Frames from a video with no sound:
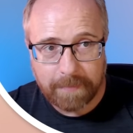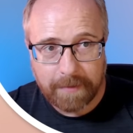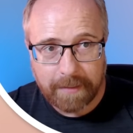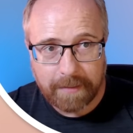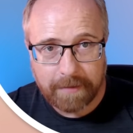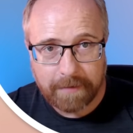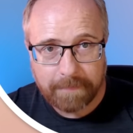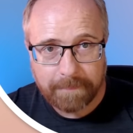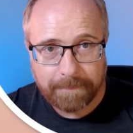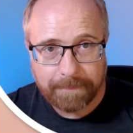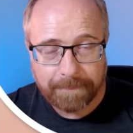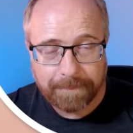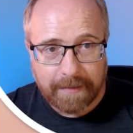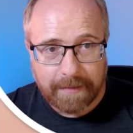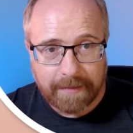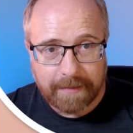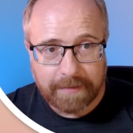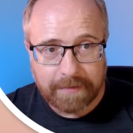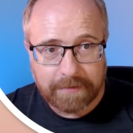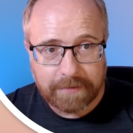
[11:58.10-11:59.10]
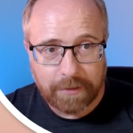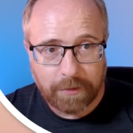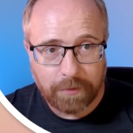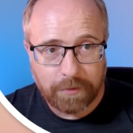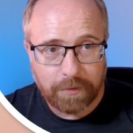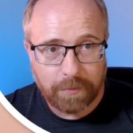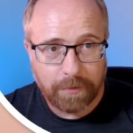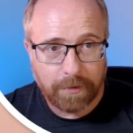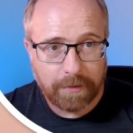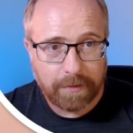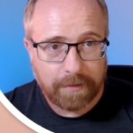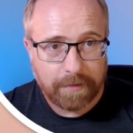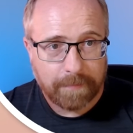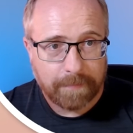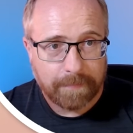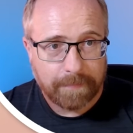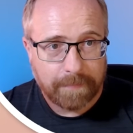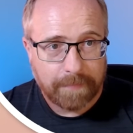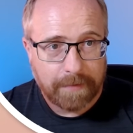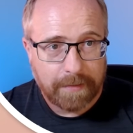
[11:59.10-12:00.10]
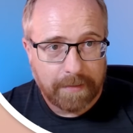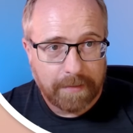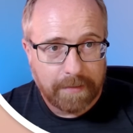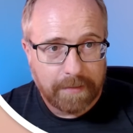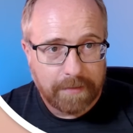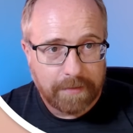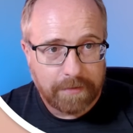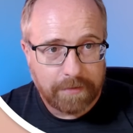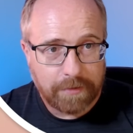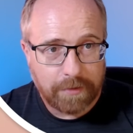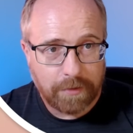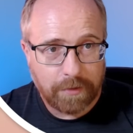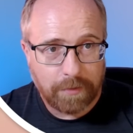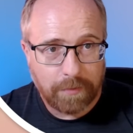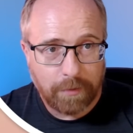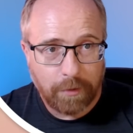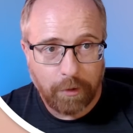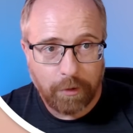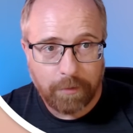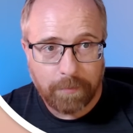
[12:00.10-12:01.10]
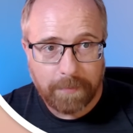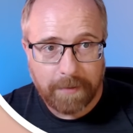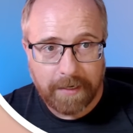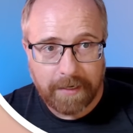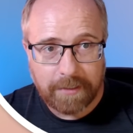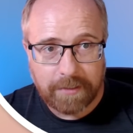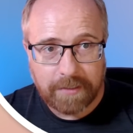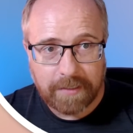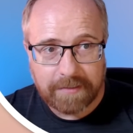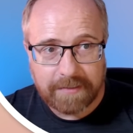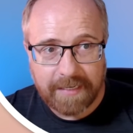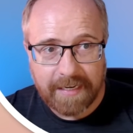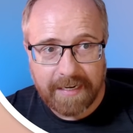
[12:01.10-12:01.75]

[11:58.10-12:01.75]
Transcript: beta and it's going to work. So, homepage has